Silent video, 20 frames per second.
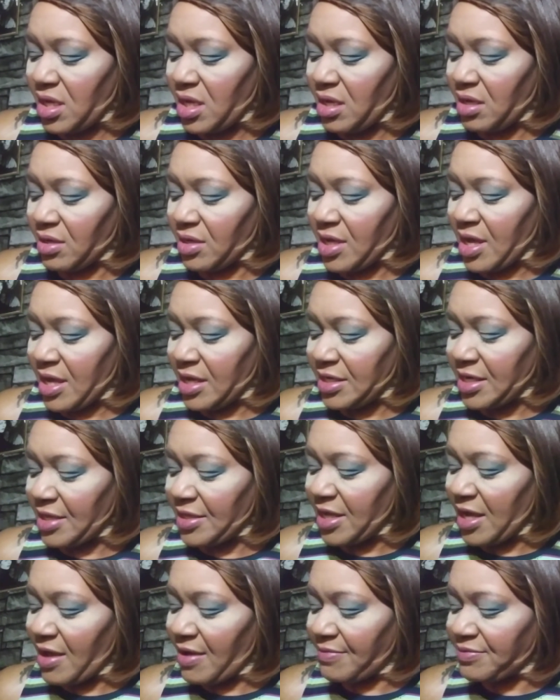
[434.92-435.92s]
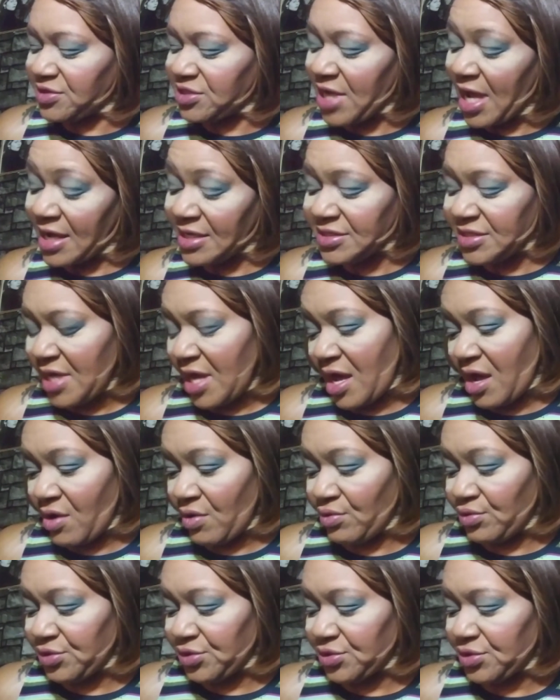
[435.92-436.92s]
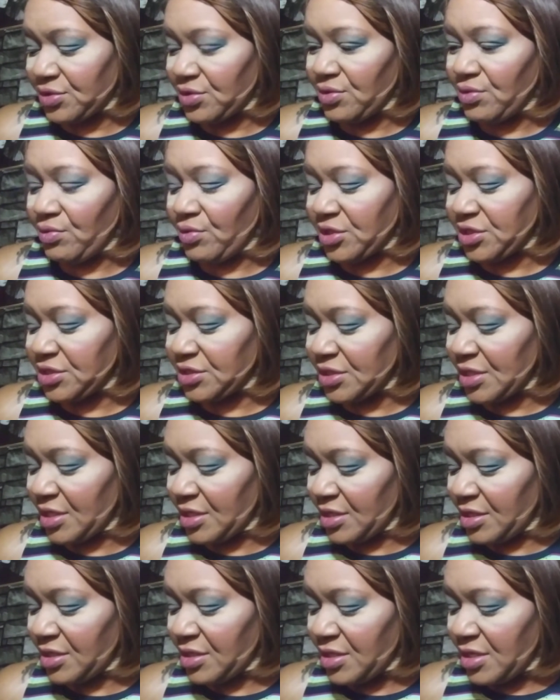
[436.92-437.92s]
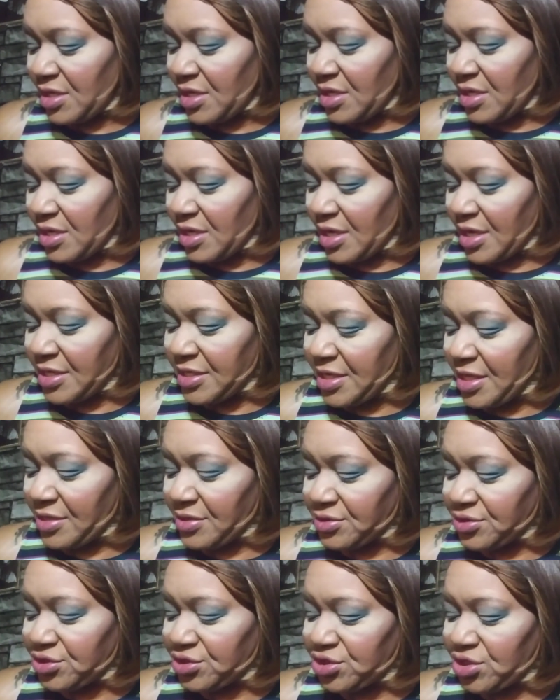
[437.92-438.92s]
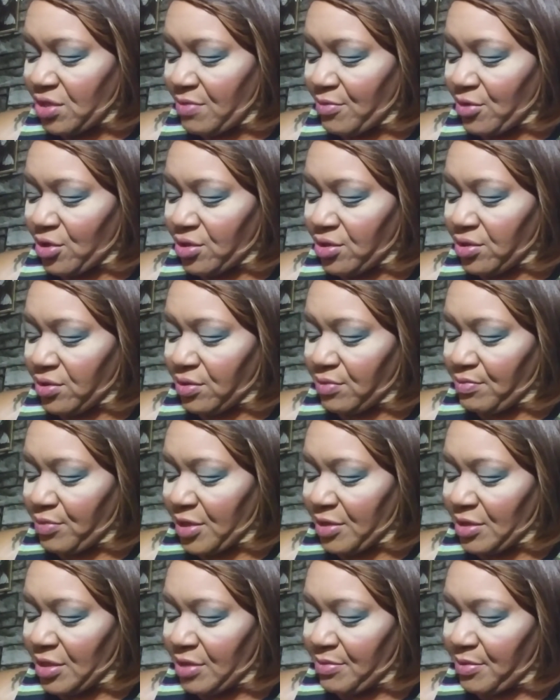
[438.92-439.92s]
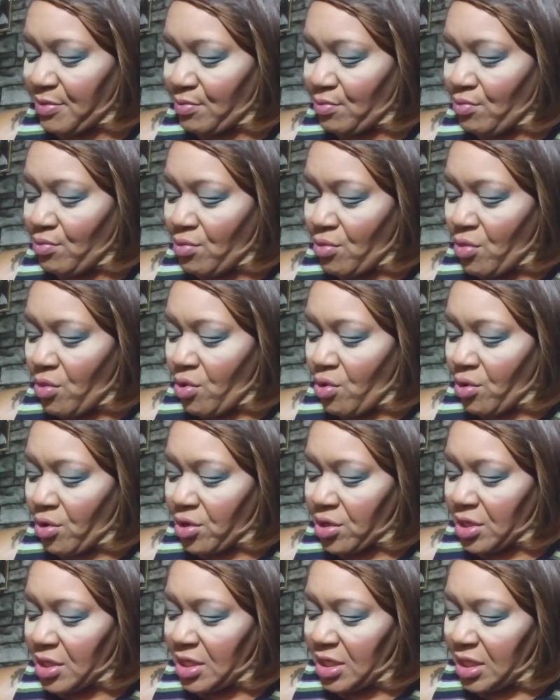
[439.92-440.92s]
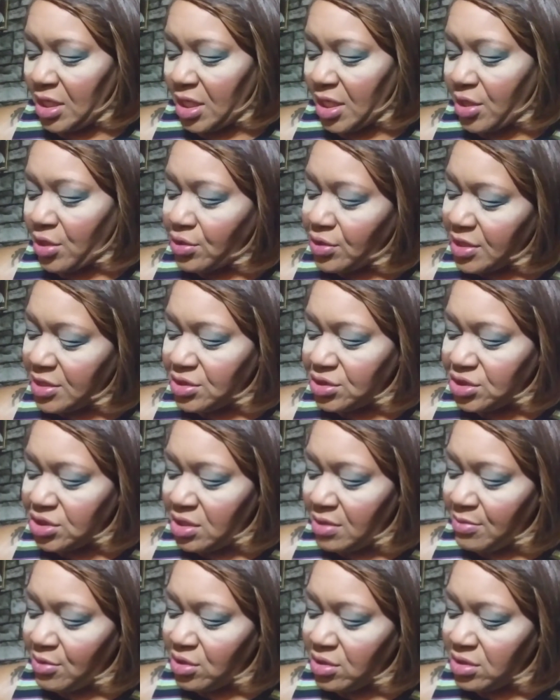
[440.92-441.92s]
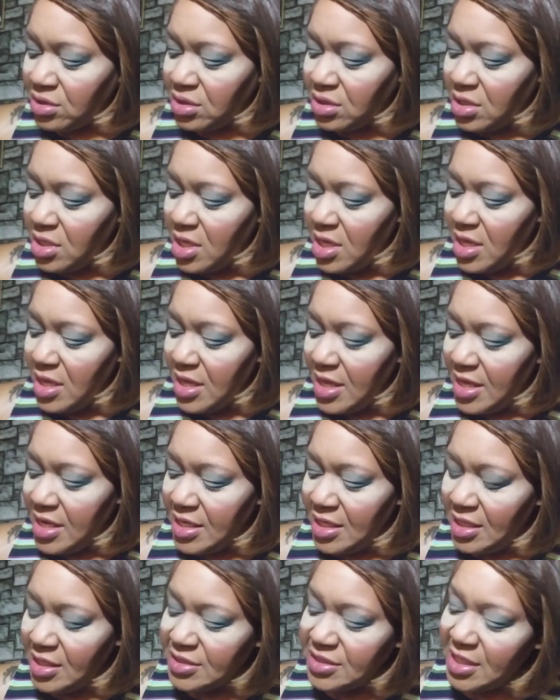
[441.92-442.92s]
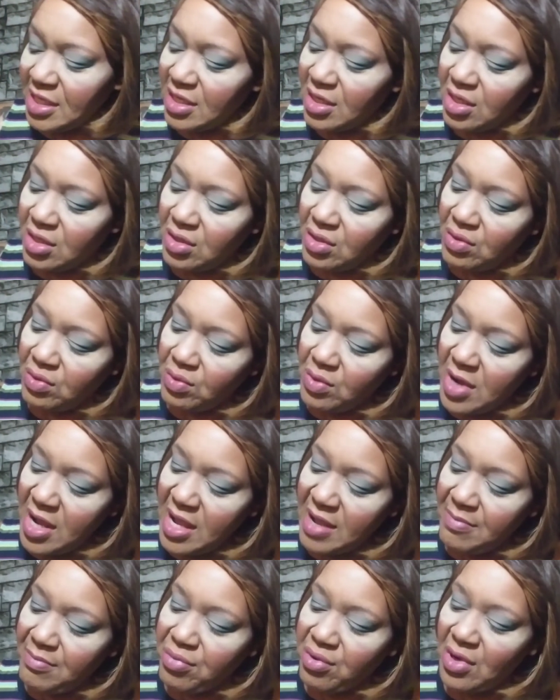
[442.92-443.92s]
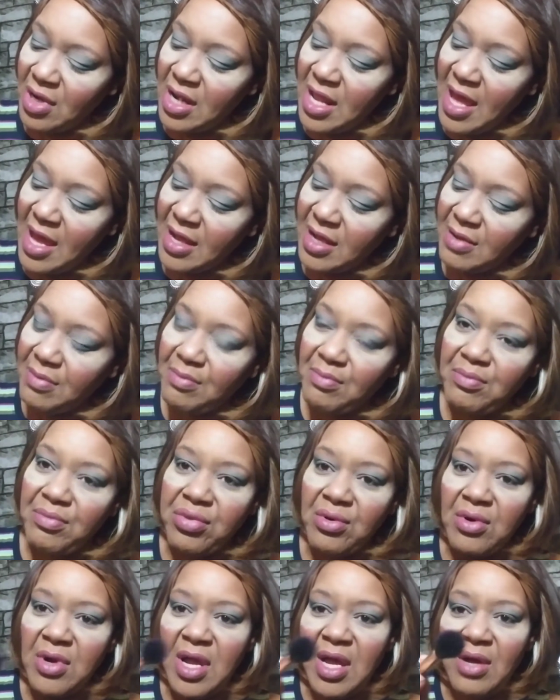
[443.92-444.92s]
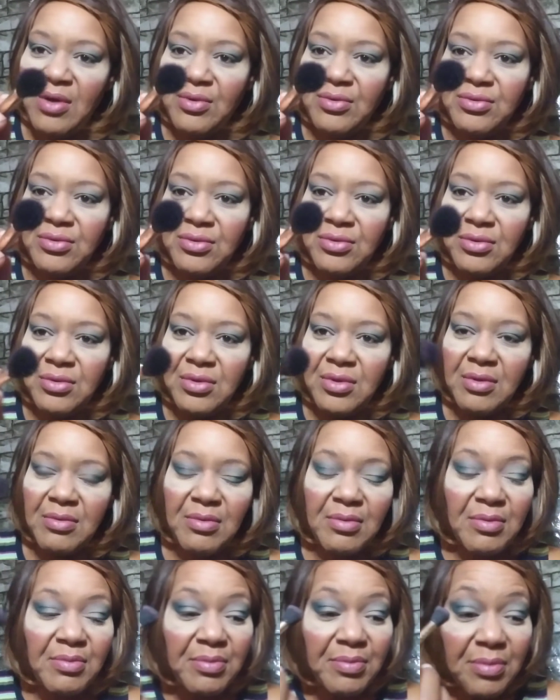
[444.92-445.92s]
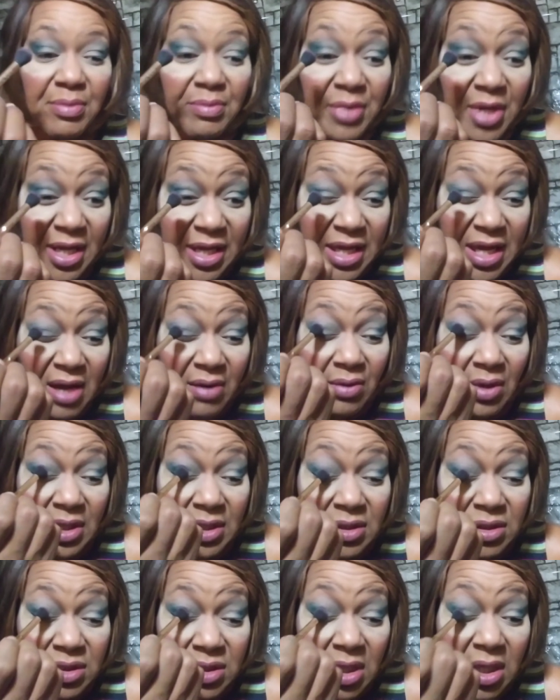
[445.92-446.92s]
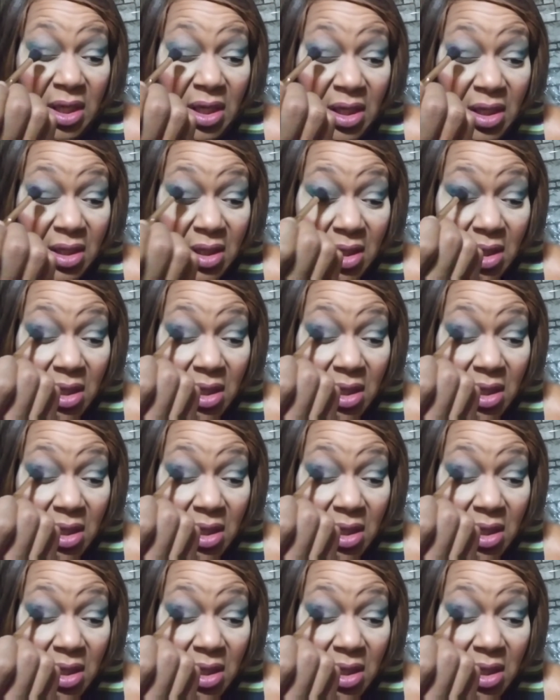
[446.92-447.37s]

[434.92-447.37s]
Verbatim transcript: Okay, now they have Jack's House, which is a another shimmer, but a little bit more glitter than shimmer. And it looks like a gray, black, brown, but I can't really see it.